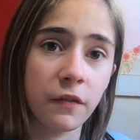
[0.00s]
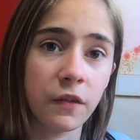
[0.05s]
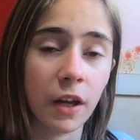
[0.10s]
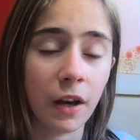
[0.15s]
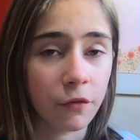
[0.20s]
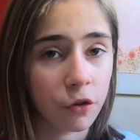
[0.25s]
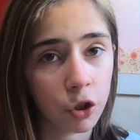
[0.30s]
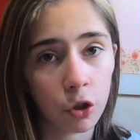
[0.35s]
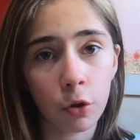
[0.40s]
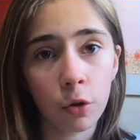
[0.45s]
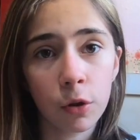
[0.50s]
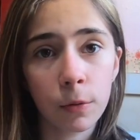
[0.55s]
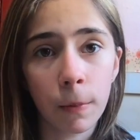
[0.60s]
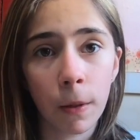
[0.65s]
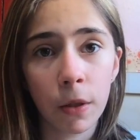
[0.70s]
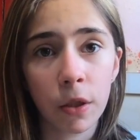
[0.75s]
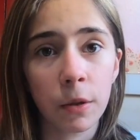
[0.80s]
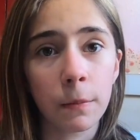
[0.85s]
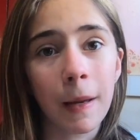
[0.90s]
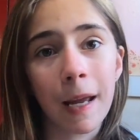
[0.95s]
have a shorter
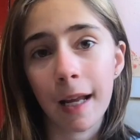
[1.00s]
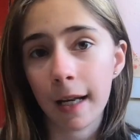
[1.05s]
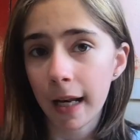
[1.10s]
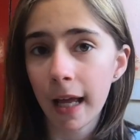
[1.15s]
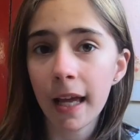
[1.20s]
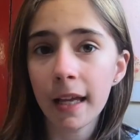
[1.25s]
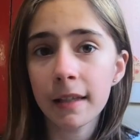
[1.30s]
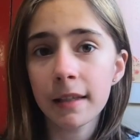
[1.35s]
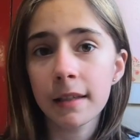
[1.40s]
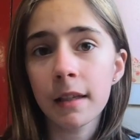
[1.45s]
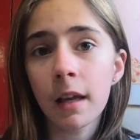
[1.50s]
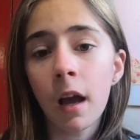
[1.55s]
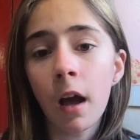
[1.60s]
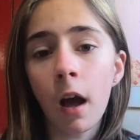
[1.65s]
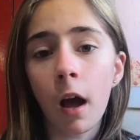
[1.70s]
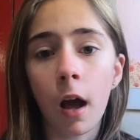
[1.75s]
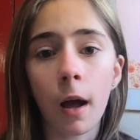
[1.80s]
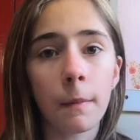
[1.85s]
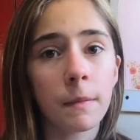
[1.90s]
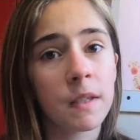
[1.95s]
boat, you pay less.
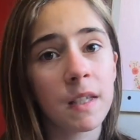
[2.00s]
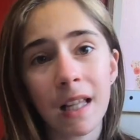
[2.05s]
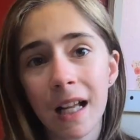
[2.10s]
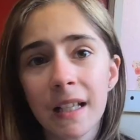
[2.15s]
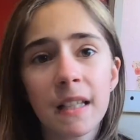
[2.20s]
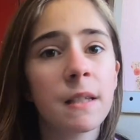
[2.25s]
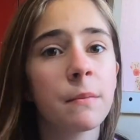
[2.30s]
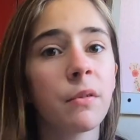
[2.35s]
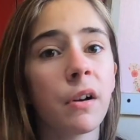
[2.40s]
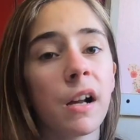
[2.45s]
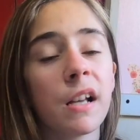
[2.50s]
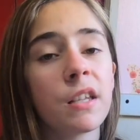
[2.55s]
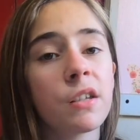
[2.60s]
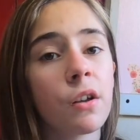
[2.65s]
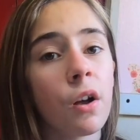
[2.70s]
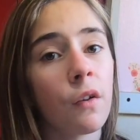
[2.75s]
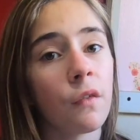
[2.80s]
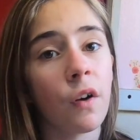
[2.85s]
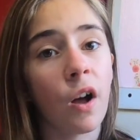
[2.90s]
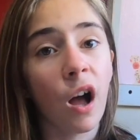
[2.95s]
So that's the price
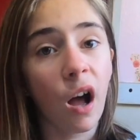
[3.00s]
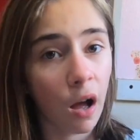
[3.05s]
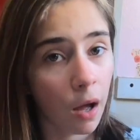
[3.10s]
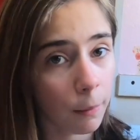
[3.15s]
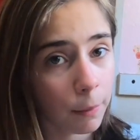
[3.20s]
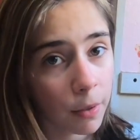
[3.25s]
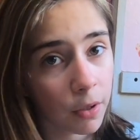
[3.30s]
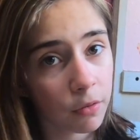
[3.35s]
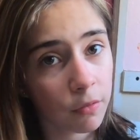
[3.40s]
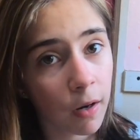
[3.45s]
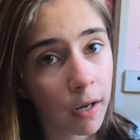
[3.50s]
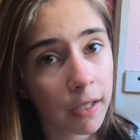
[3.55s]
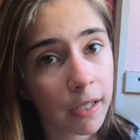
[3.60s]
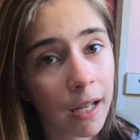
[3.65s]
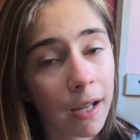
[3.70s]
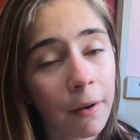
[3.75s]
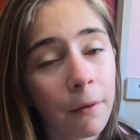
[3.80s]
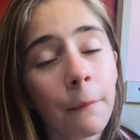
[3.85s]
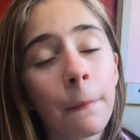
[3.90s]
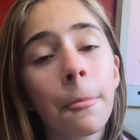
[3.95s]
of our boat right
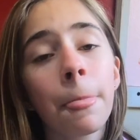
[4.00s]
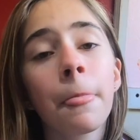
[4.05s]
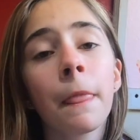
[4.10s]
now.